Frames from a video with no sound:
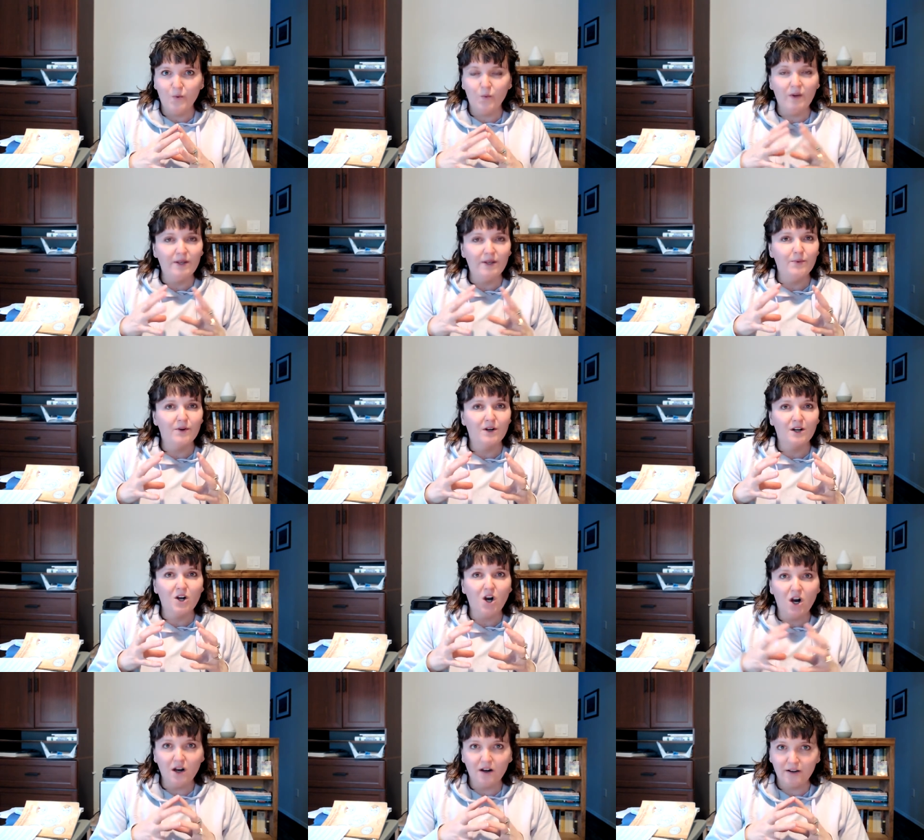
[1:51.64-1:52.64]
we were
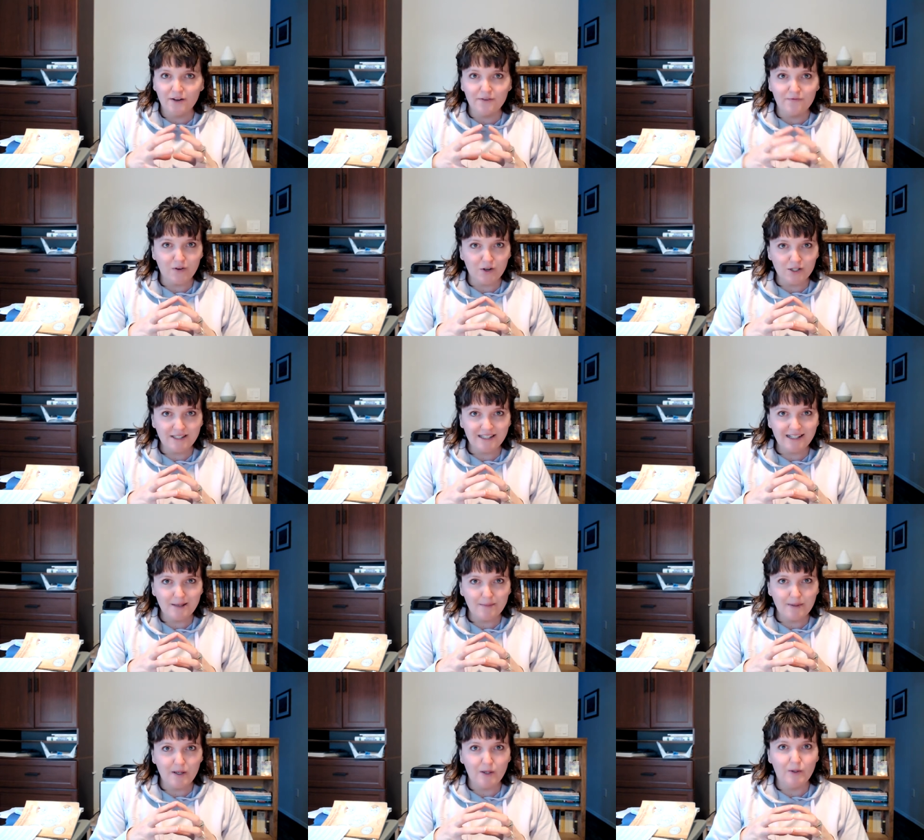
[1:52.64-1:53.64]
conversing
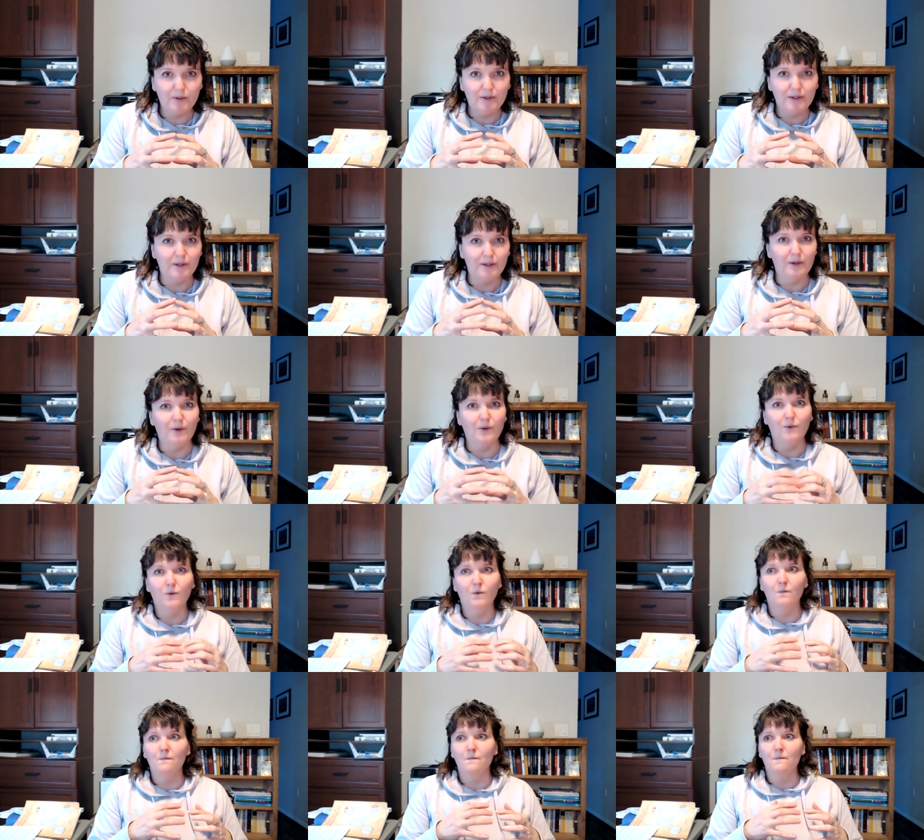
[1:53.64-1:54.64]
about, you know,
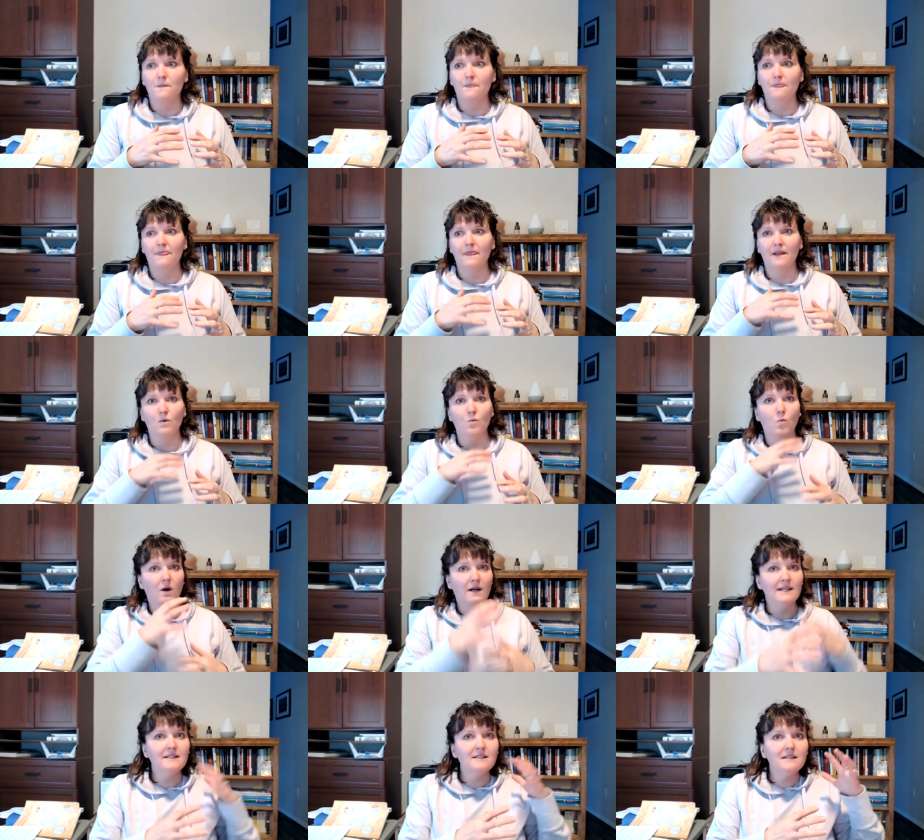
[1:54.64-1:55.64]
like,
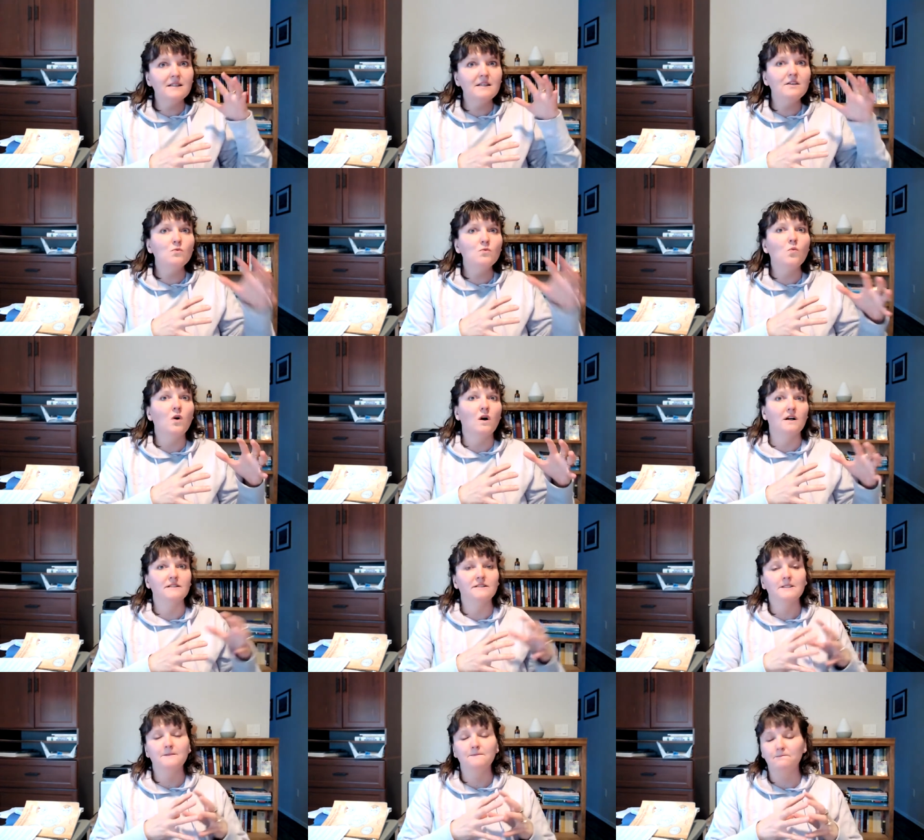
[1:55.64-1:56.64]
what is it that you
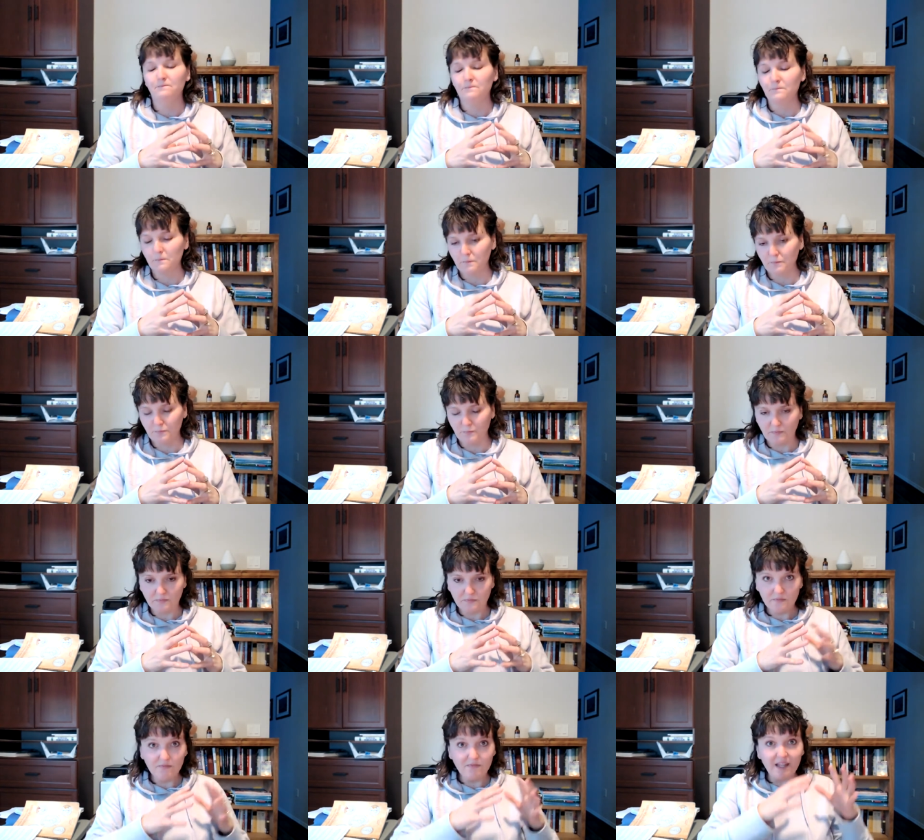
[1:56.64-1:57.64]
want?
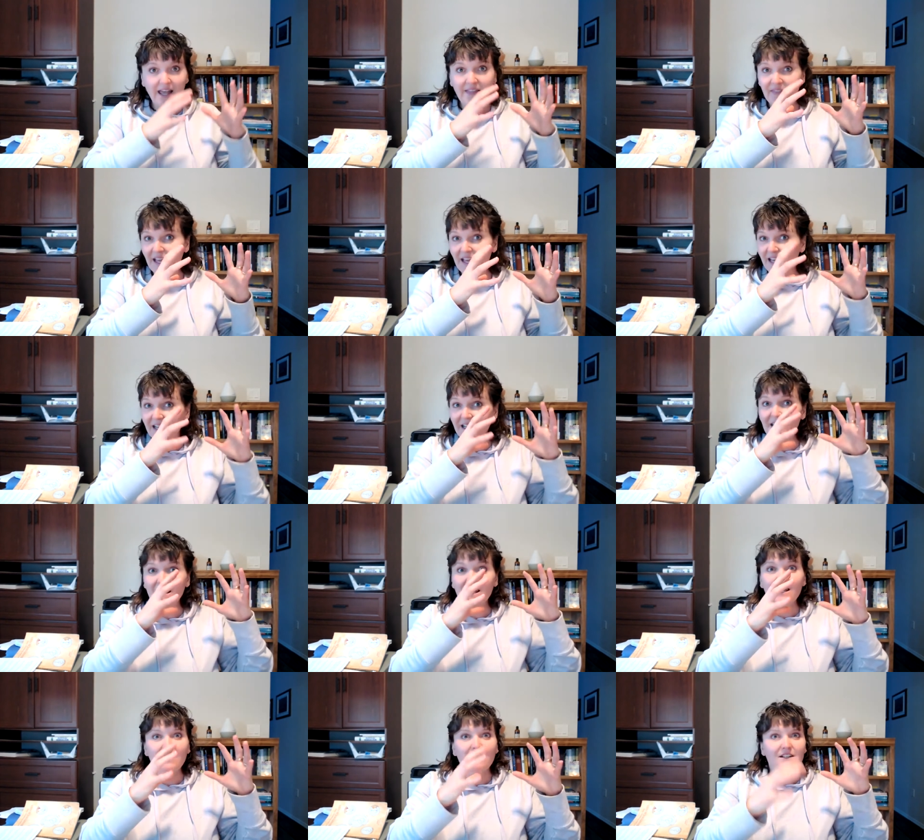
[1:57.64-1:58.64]
And
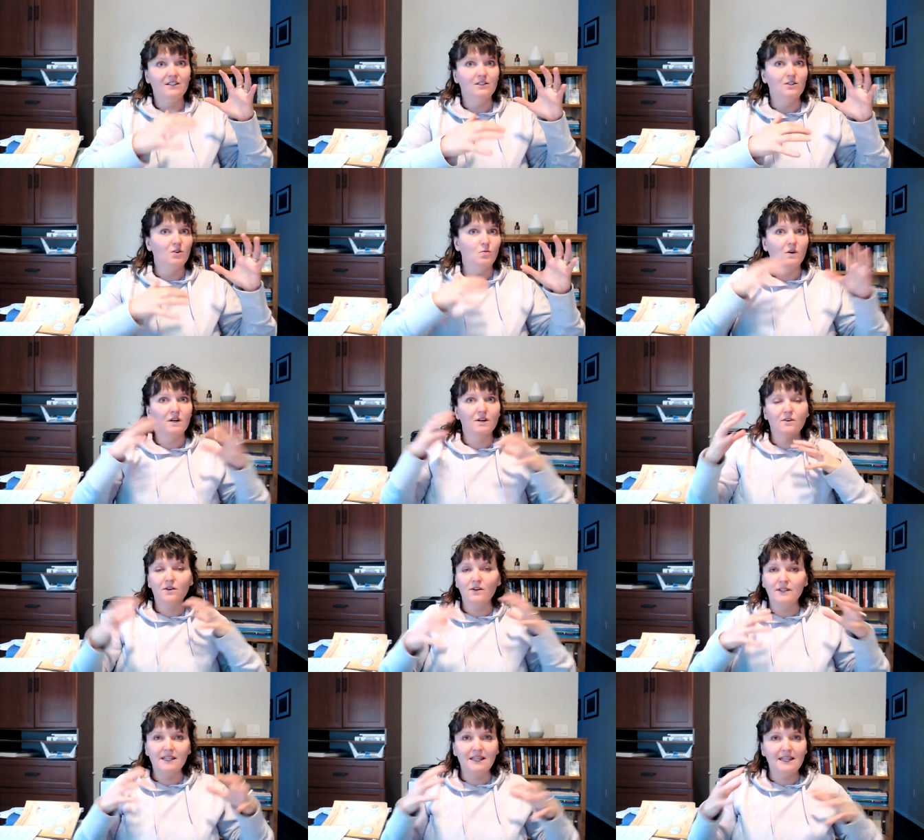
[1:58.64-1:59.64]
then, you know, what are
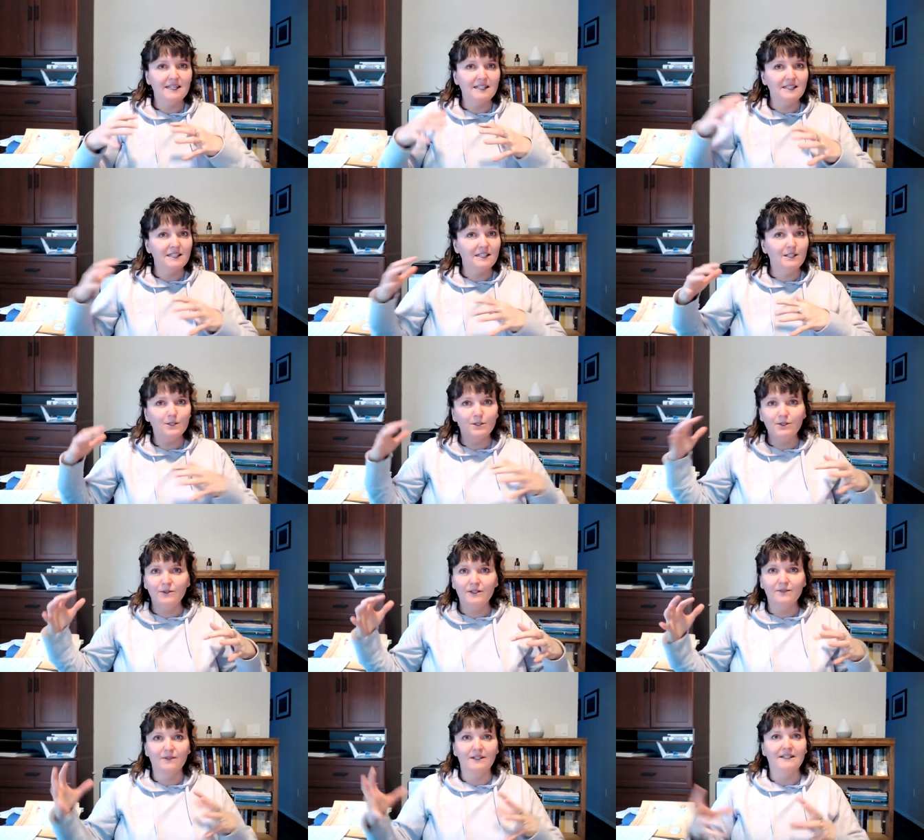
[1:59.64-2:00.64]
all the things that you're
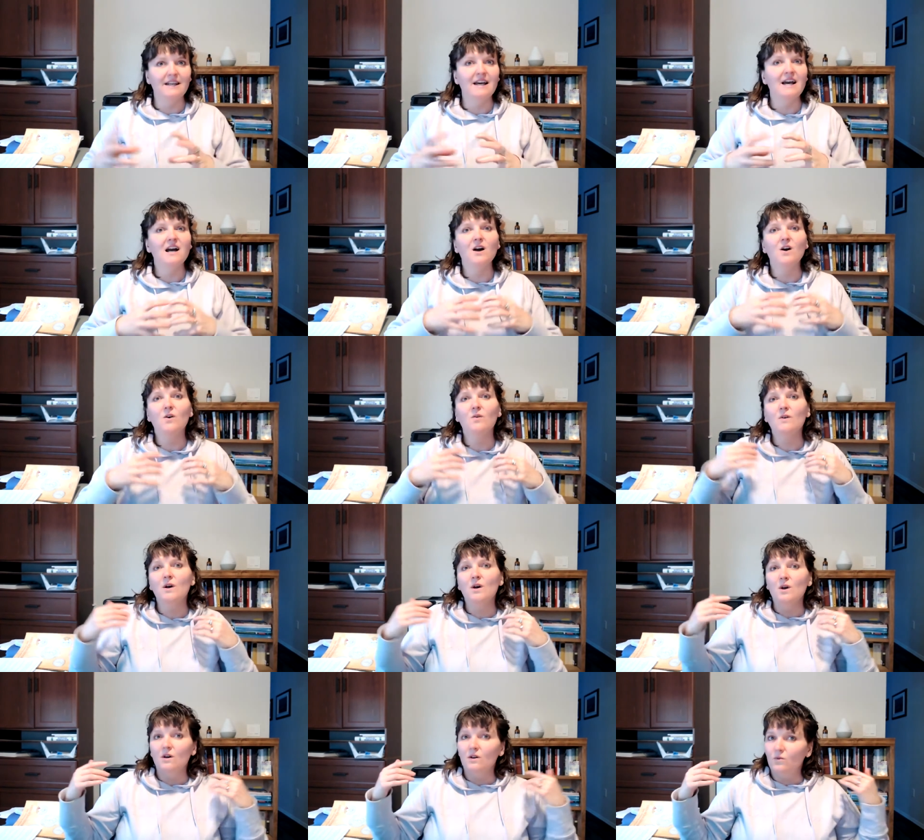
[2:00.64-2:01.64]
doing right now?
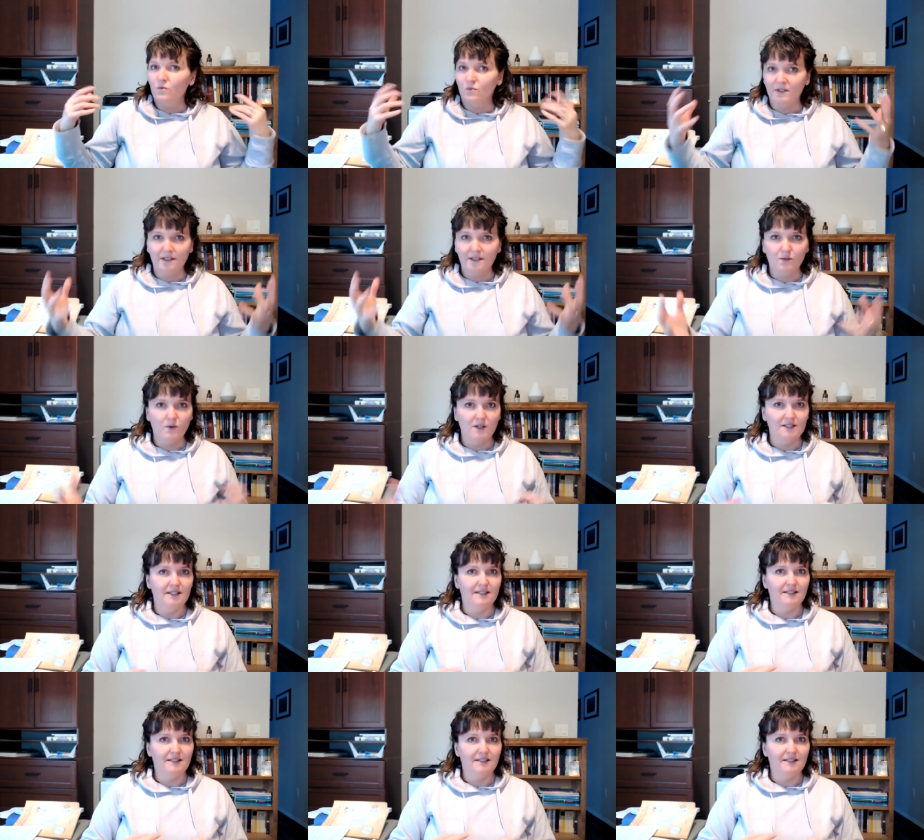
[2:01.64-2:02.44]
Really, what